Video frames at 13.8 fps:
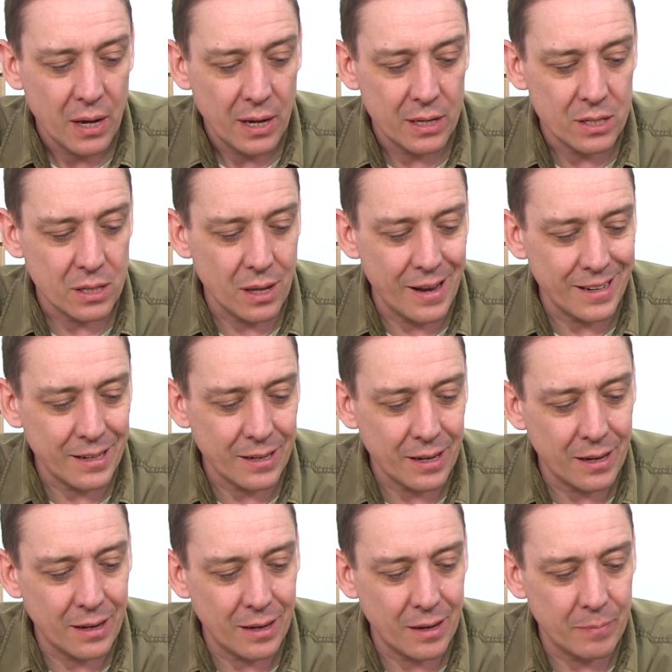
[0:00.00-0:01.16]
It's like
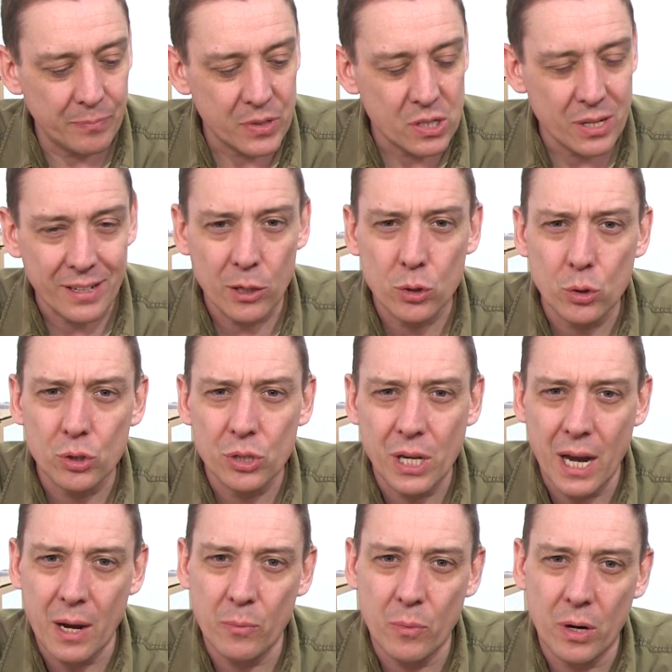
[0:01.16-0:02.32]
a good
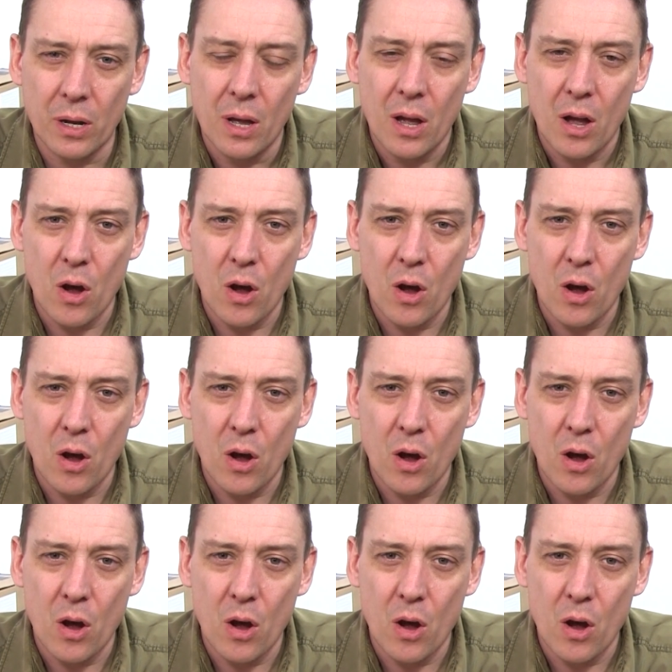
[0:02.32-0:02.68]
camera.